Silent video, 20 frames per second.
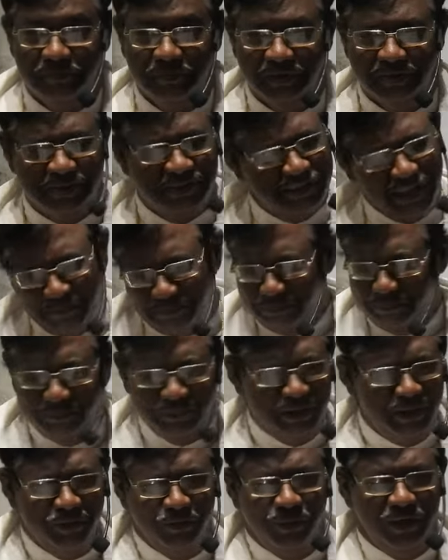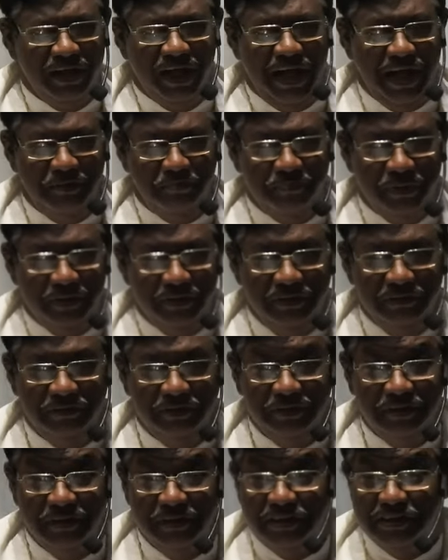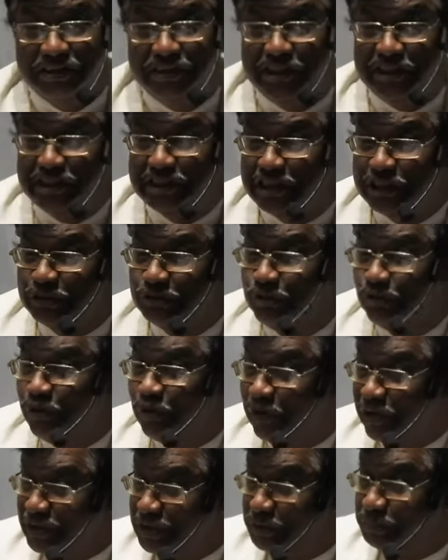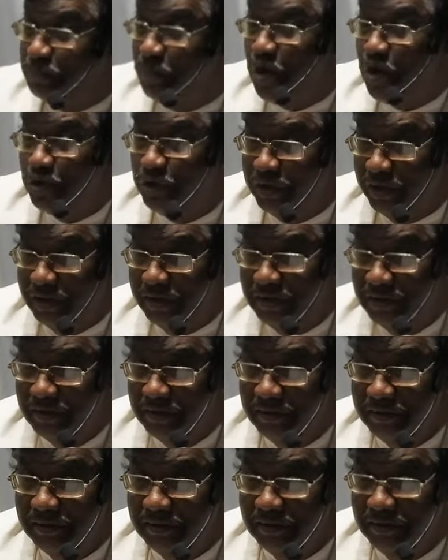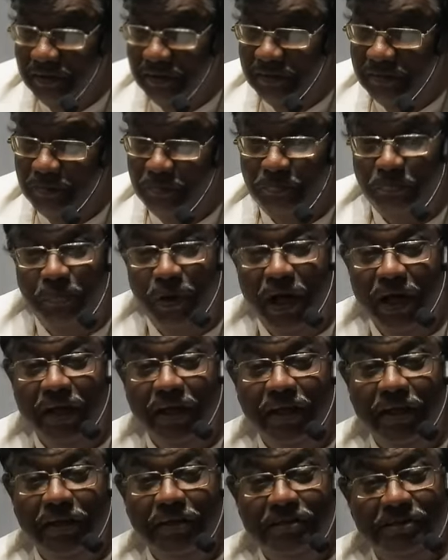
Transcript: Something will happen. Jesus would responded by